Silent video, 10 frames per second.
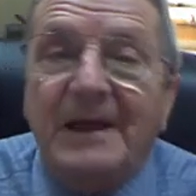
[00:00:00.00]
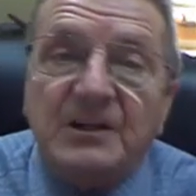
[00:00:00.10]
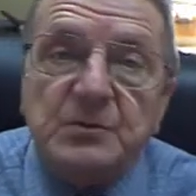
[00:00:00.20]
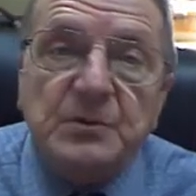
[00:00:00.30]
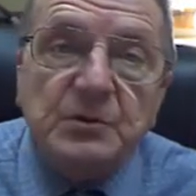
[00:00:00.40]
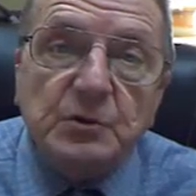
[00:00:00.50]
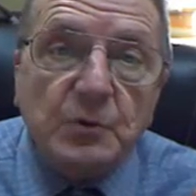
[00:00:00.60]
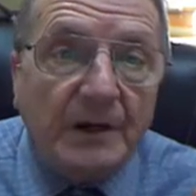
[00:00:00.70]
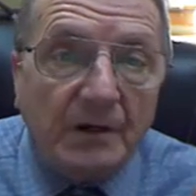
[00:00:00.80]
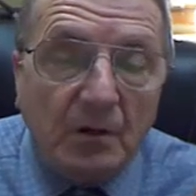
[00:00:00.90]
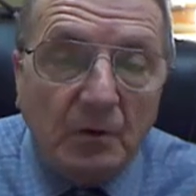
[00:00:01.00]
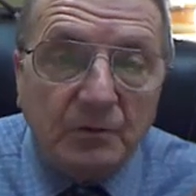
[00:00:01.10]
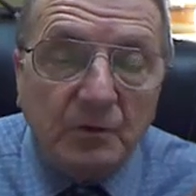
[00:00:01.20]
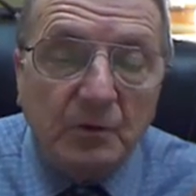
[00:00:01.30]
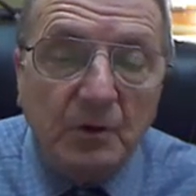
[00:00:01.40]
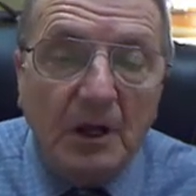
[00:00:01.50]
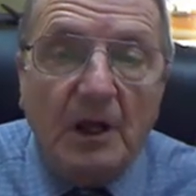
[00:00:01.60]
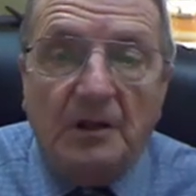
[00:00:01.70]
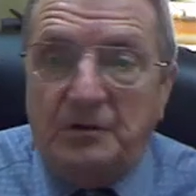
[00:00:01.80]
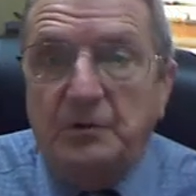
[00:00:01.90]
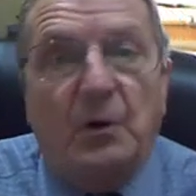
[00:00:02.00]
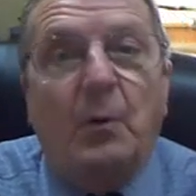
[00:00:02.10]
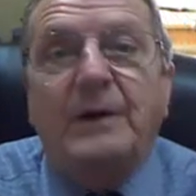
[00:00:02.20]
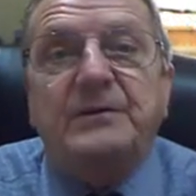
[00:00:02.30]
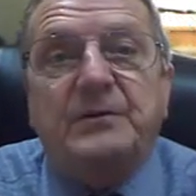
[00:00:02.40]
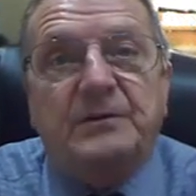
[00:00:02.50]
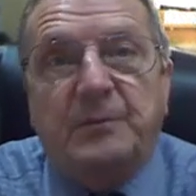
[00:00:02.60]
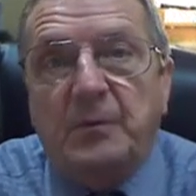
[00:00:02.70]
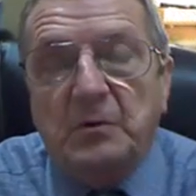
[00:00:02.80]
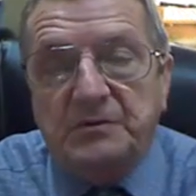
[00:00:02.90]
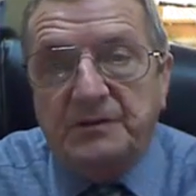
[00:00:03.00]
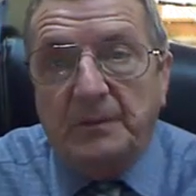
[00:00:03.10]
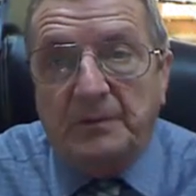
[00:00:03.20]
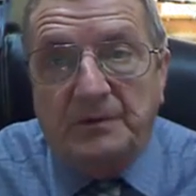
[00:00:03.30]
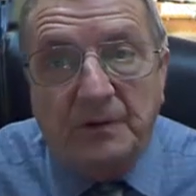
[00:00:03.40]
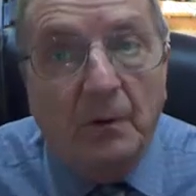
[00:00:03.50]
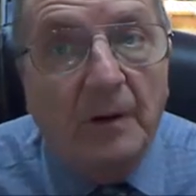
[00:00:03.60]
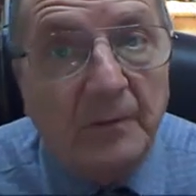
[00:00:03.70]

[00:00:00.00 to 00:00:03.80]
management you're trying to go to. You don't wait till the promotion's up there and say,